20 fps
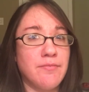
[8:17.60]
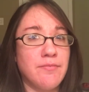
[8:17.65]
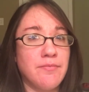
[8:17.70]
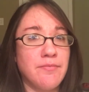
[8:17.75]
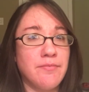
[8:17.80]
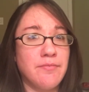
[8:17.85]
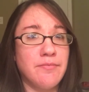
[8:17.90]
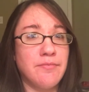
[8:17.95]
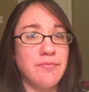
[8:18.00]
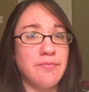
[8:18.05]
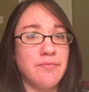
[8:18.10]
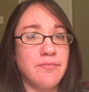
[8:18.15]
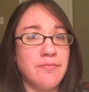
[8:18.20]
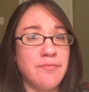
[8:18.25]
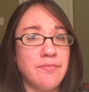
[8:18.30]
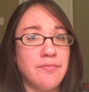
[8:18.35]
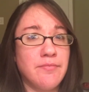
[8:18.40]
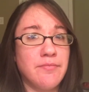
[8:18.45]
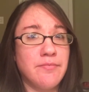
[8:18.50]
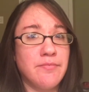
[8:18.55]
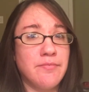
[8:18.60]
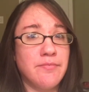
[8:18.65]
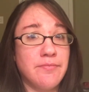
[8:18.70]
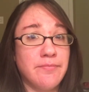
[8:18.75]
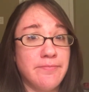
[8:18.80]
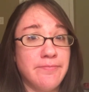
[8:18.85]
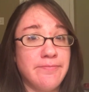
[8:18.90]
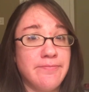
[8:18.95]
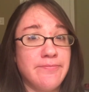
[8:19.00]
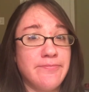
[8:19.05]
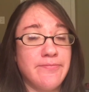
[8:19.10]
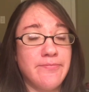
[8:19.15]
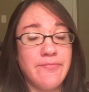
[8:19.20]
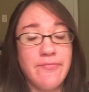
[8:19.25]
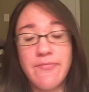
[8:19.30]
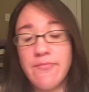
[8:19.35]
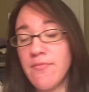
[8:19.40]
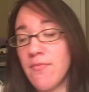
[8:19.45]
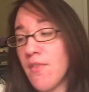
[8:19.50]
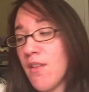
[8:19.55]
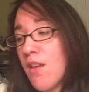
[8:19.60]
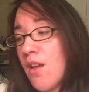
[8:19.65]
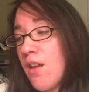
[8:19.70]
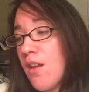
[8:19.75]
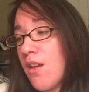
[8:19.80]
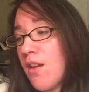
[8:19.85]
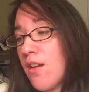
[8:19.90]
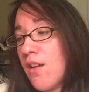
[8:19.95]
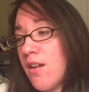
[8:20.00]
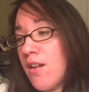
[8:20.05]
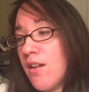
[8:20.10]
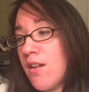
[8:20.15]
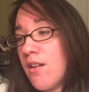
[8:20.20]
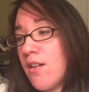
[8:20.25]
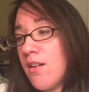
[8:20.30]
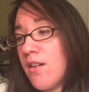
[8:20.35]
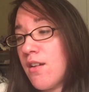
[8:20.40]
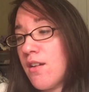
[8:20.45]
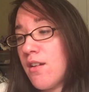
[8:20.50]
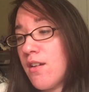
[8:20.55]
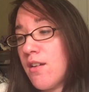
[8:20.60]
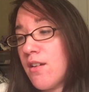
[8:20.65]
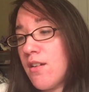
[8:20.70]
Nothing is said.